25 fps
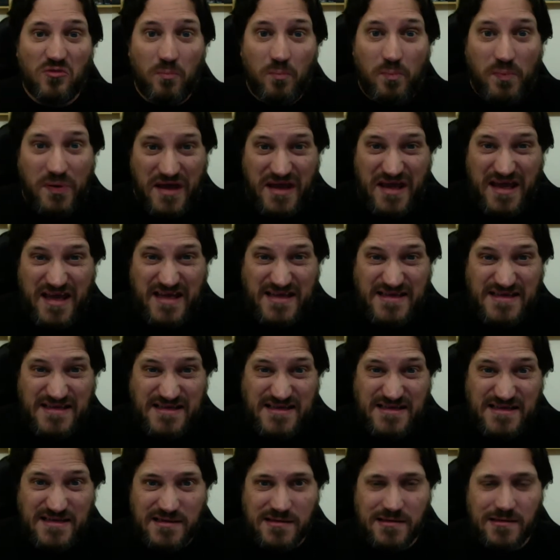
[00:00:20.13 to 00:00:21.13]

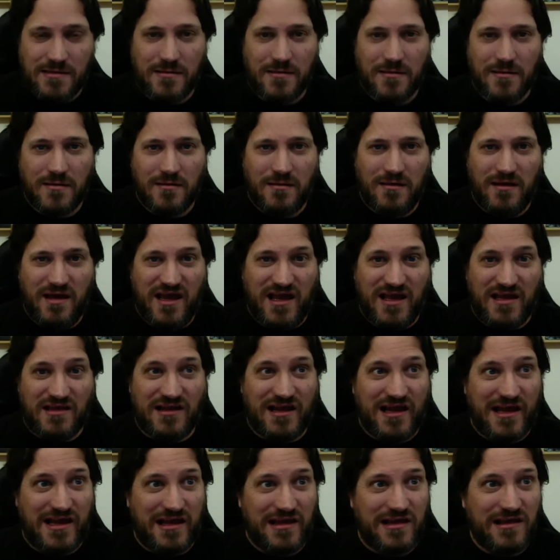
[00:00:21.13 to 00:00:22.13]
pes and
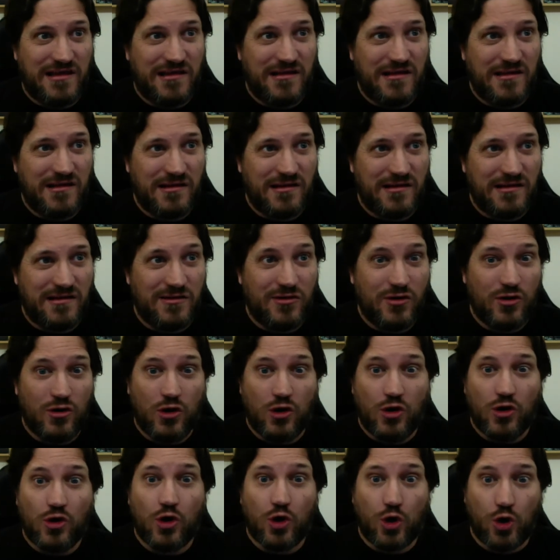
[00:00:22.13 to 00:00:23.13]
like
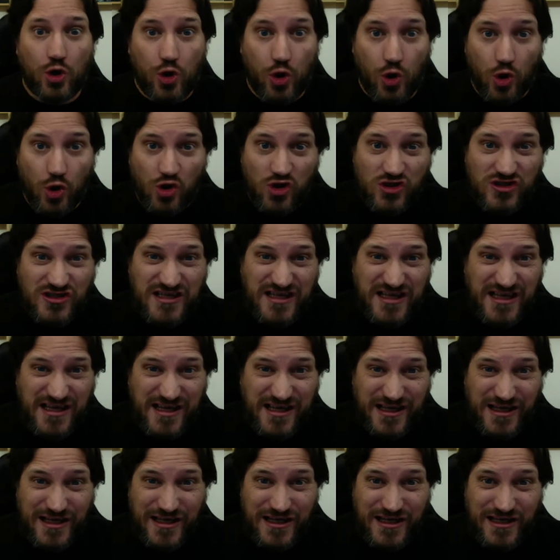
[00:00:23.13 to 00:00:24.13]

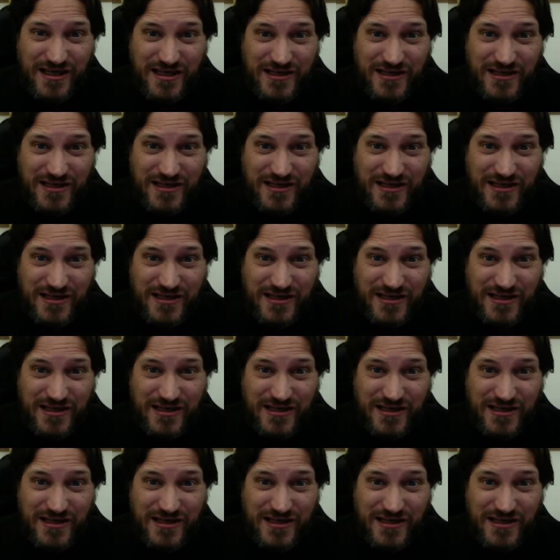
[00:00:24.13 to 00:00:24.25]
cozy.